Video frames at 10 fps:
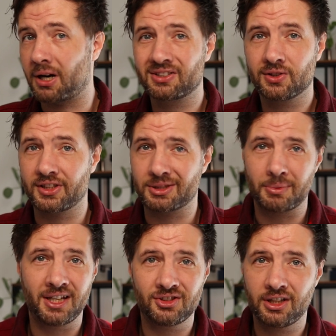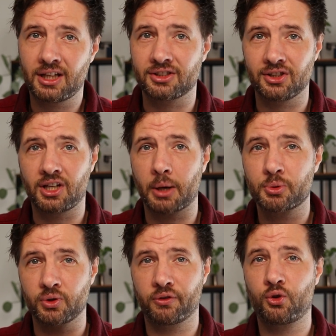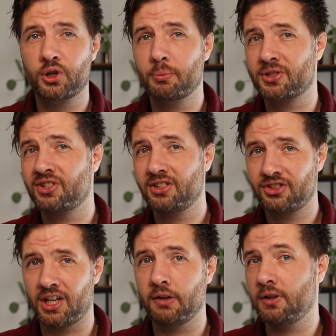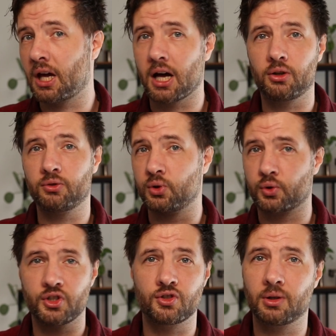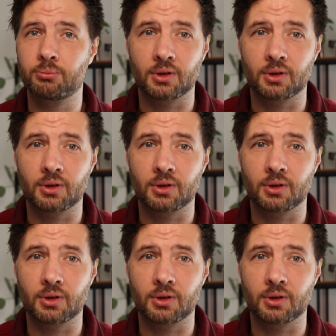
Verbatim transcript: bundle is amazing because it comes with a forty percent saving out of the original